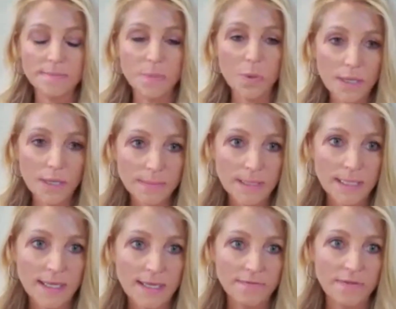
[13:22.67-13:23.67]
boy in my
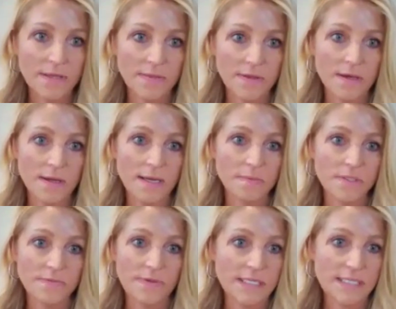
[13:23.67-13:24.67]
life that thought I
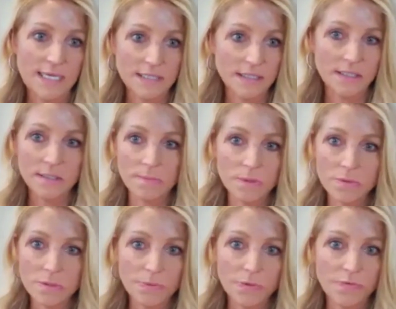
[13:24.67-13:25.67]
was fantastic and
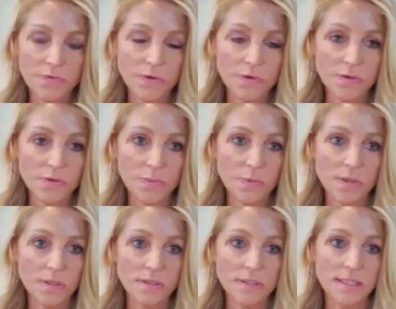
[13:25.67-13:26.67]
most beautiful girl in the
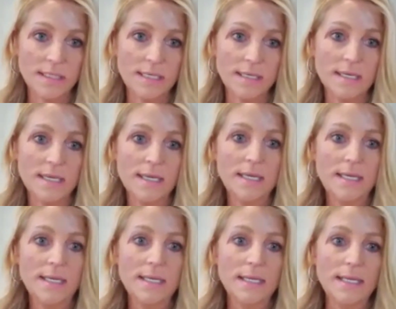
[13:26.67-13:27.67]
world to then
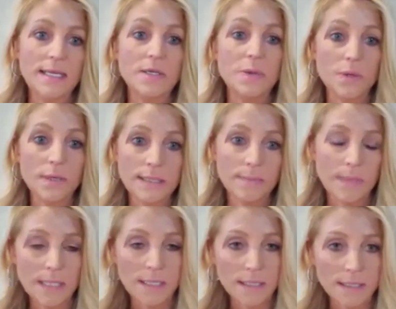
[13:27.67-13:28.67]
ignoring
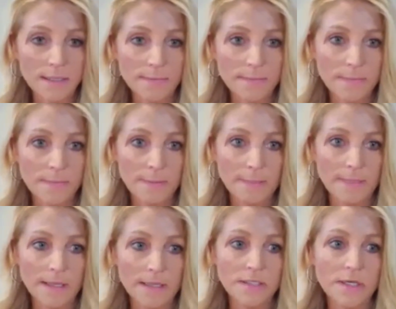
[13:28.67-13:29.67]
me
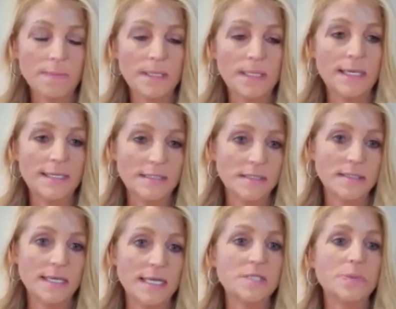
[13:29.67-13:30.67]
taught me that's
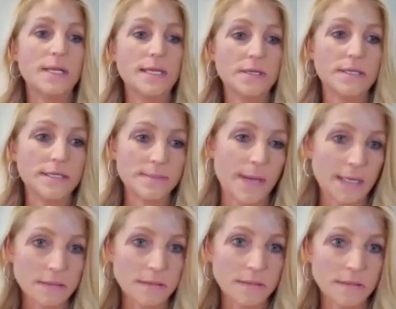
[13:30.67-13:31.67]
what I could
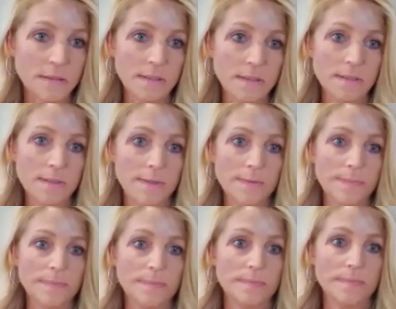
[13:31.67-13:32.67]
expect.
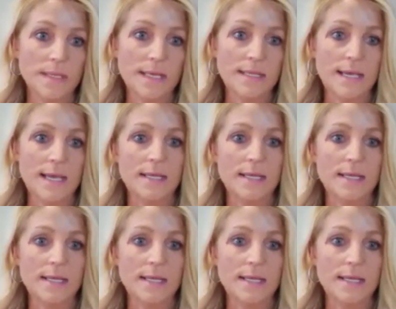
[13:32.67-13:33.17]
And